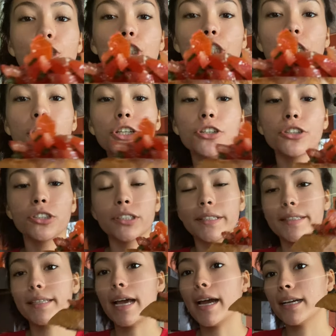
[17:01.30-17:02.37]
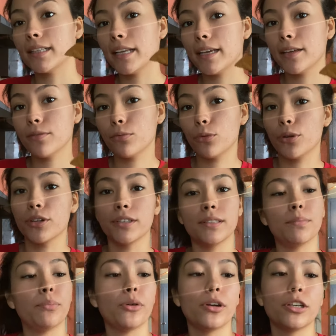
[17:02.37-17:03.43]
Cheers. Let's act like if we're in
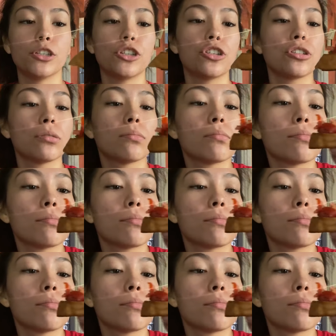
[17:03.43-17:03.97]
brunch.